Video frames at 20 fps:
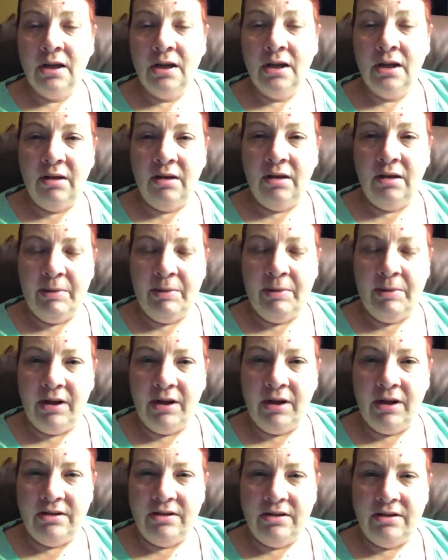and be able
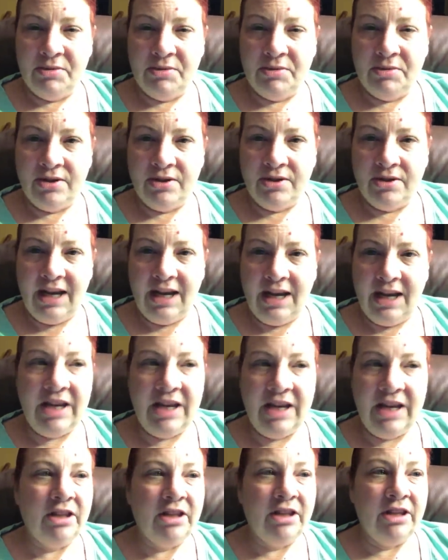to dumpster dive.
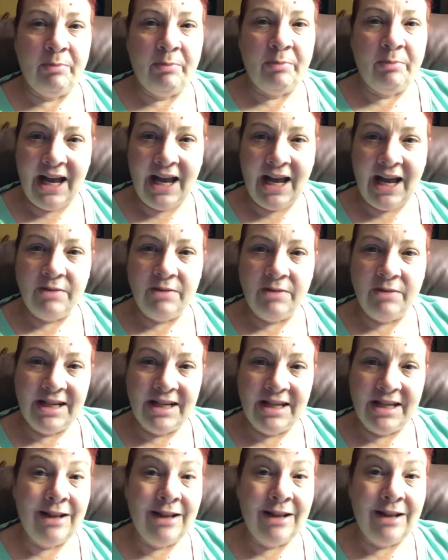Even like behind my Dollar